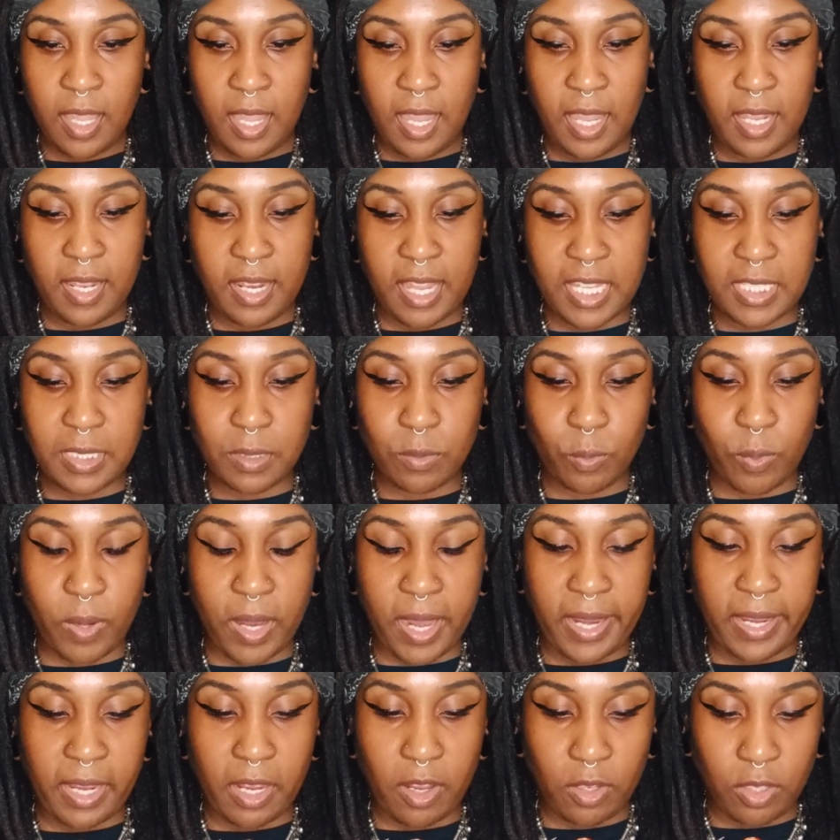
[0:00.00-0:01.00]
and that's
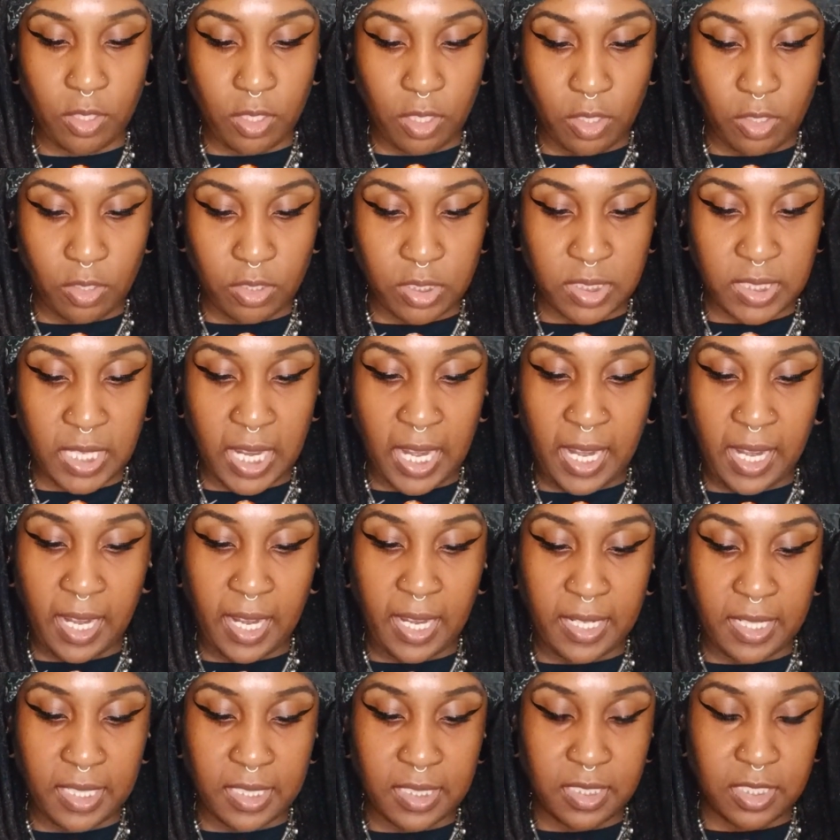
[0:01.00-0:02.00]
why you're
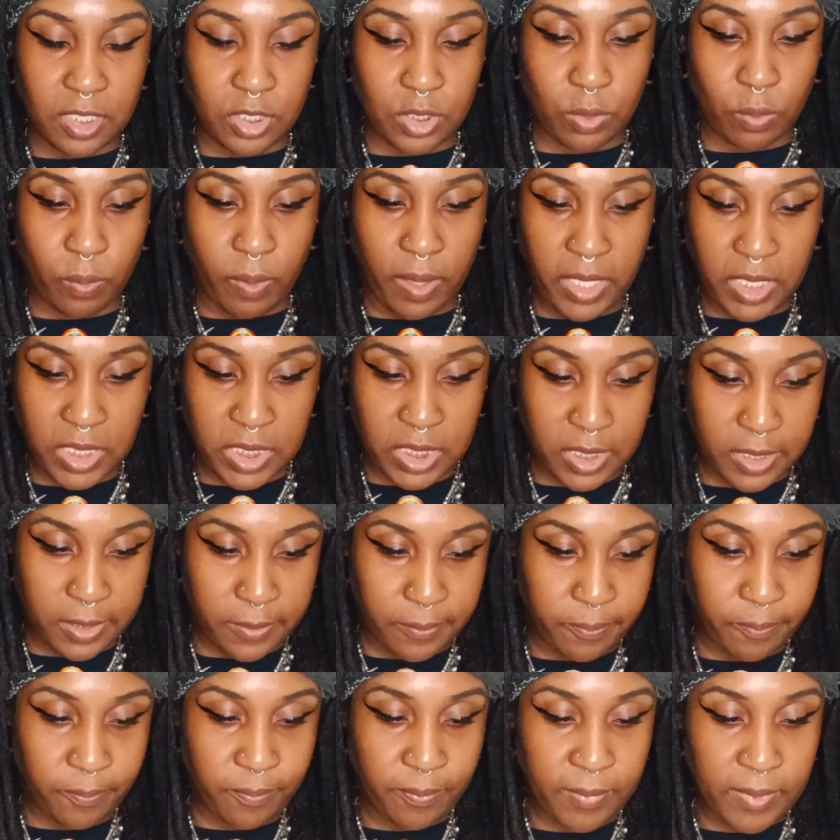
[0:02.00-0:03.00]
staying in this
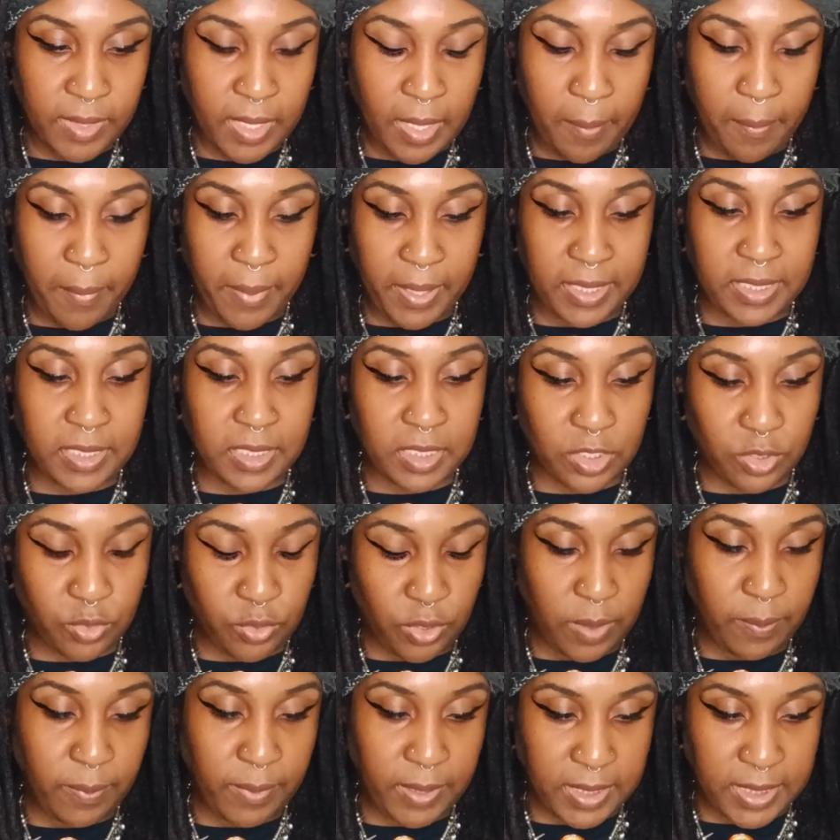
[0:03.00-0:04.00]
situation. But it's
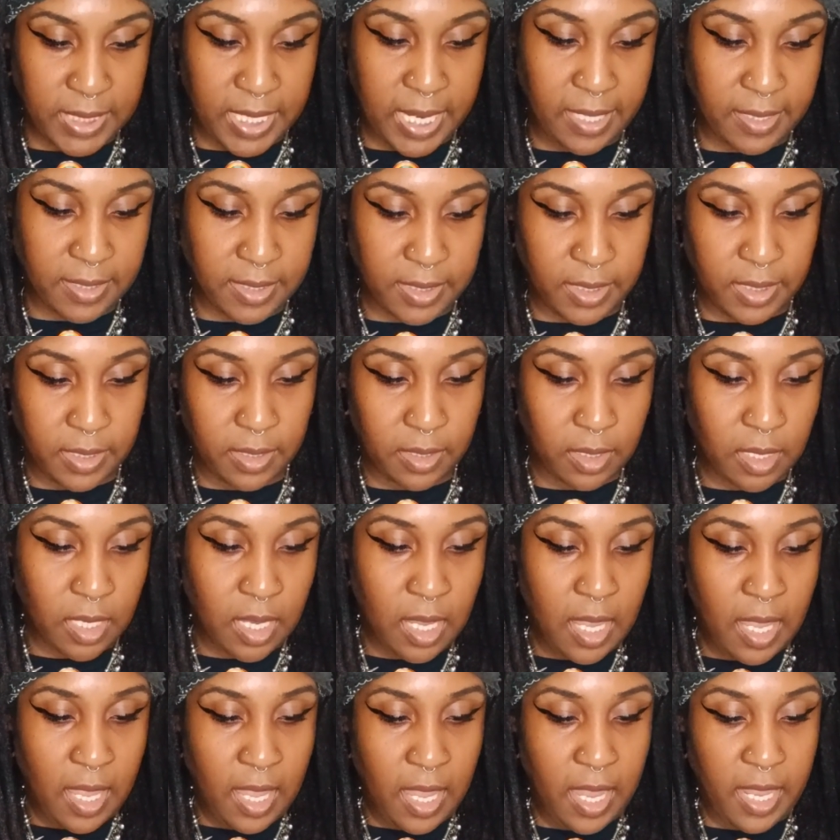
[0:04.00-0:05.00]
extremely toxic.
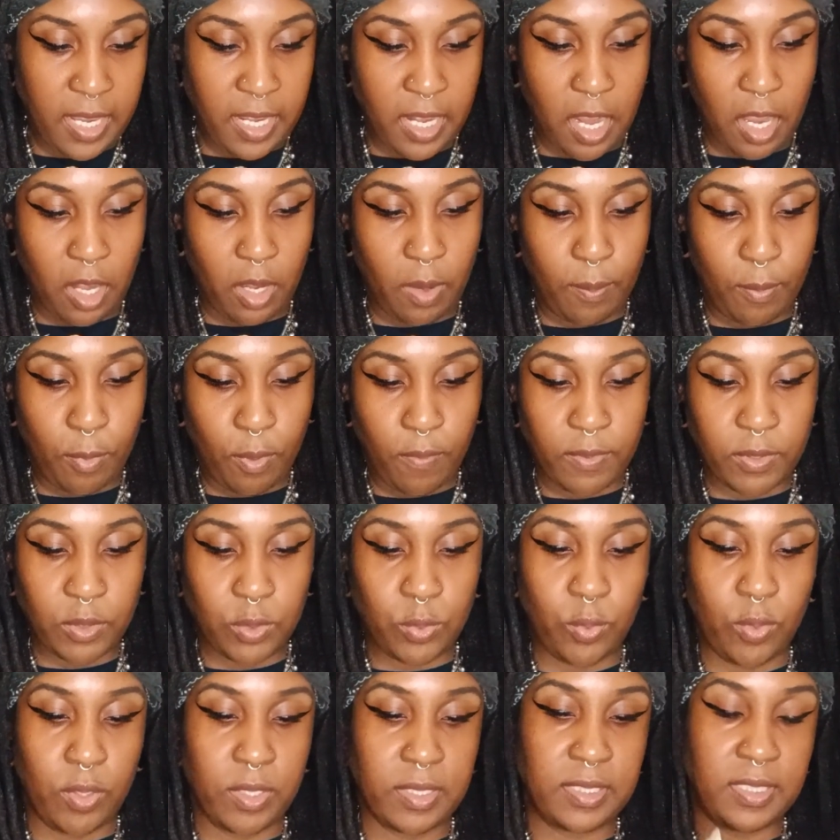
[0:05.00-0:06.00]
And y'all are moving
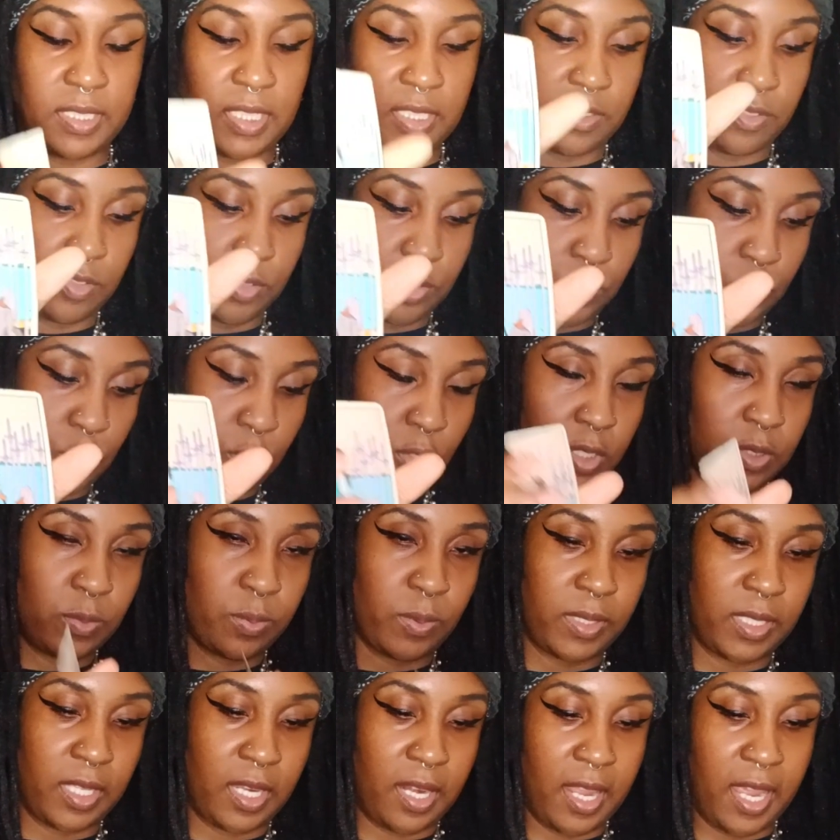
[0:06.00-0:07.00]
towards Six of Swords
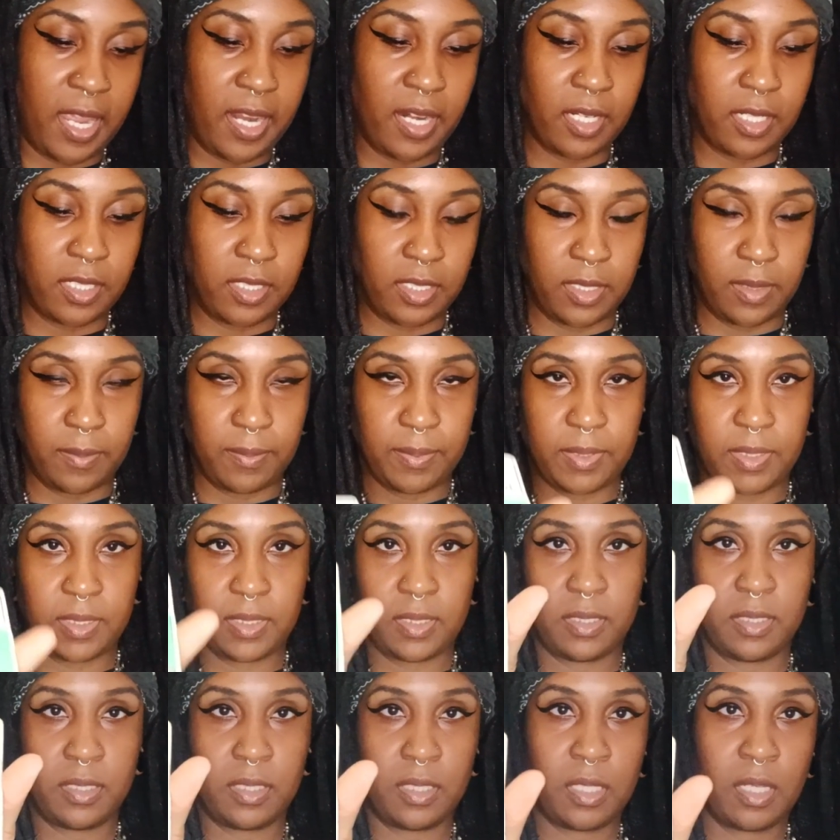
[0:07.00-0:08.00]
with the Knight of Cups.
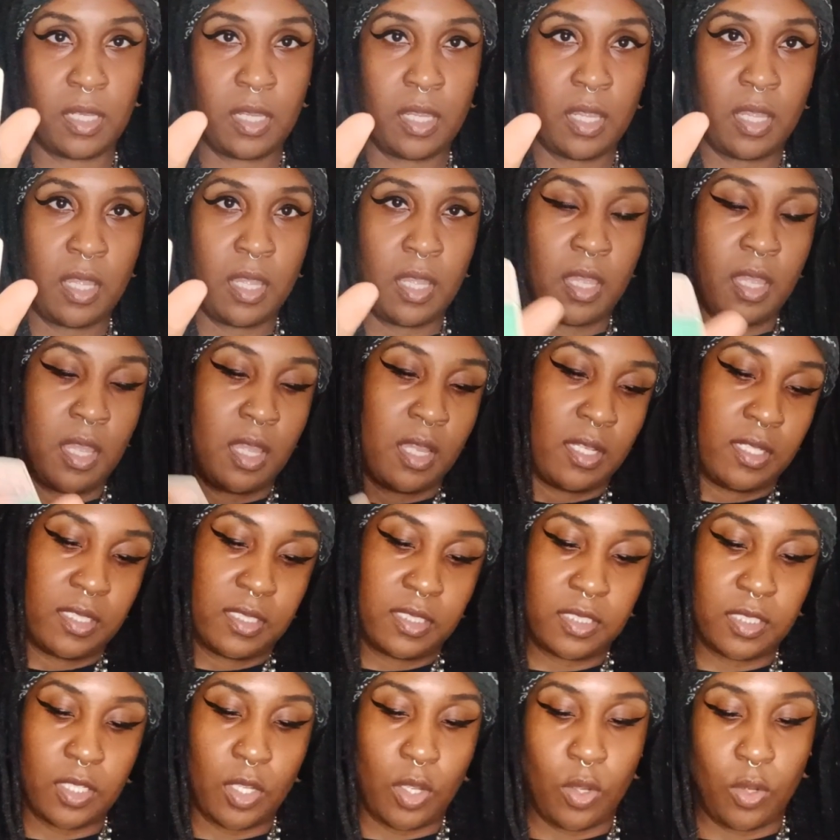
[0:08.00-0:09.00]

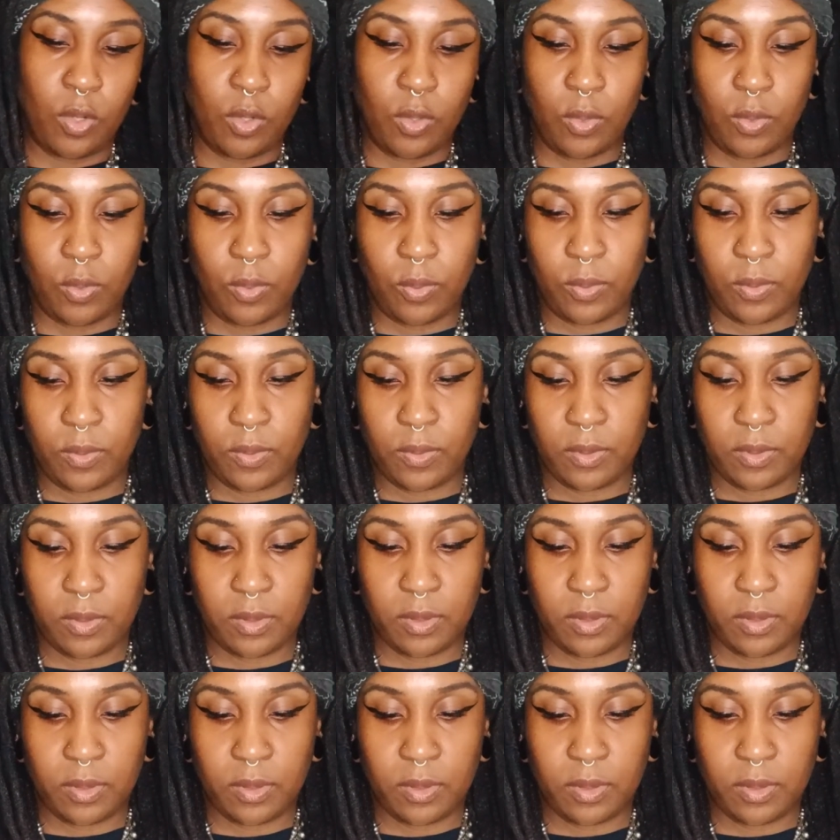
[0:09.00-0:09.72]
So